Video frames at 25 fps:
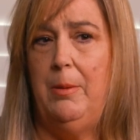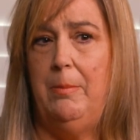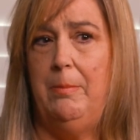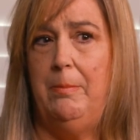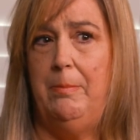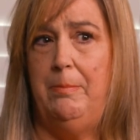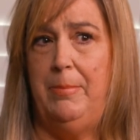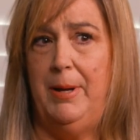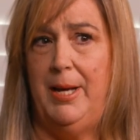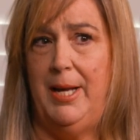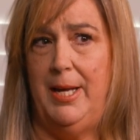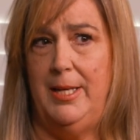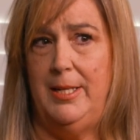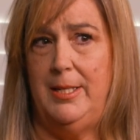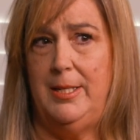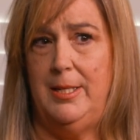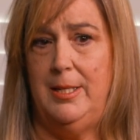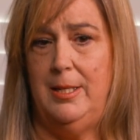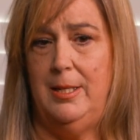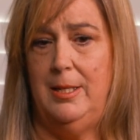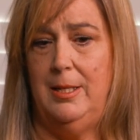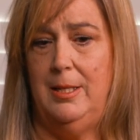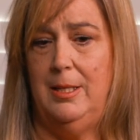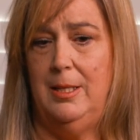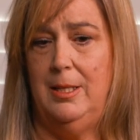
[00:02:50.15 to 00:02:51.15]

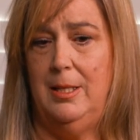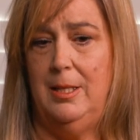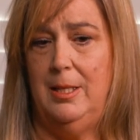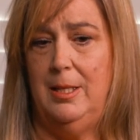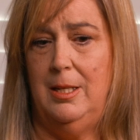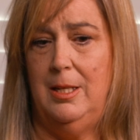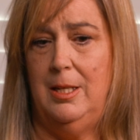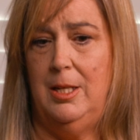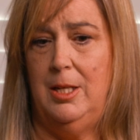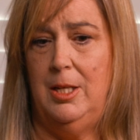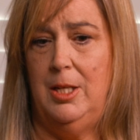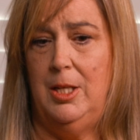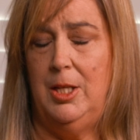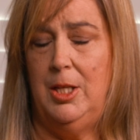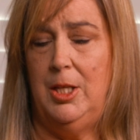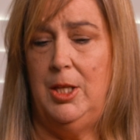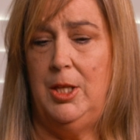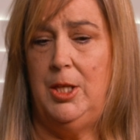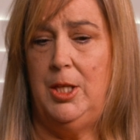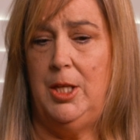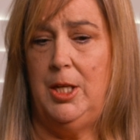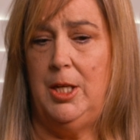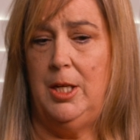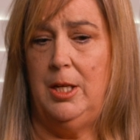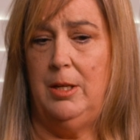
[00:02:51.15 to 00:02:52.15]
But
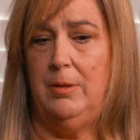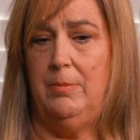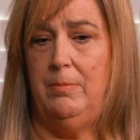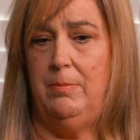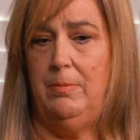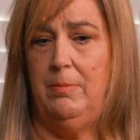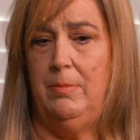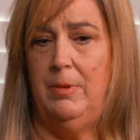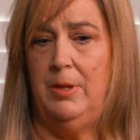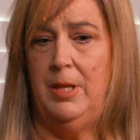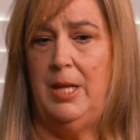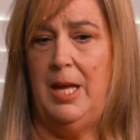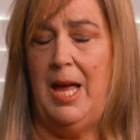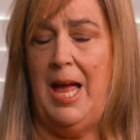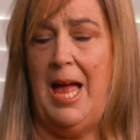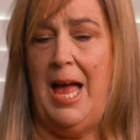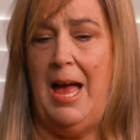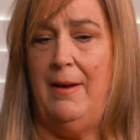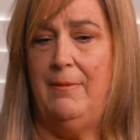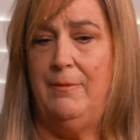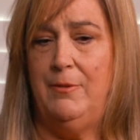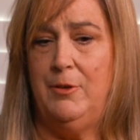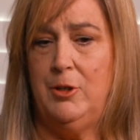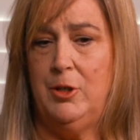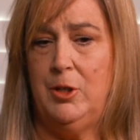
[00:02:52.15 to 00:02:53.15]
the
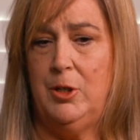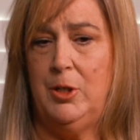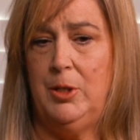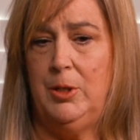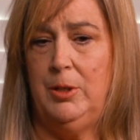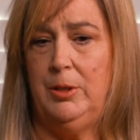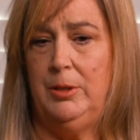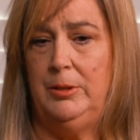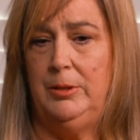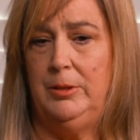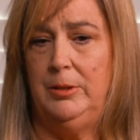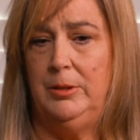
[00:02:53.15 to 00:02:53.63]
after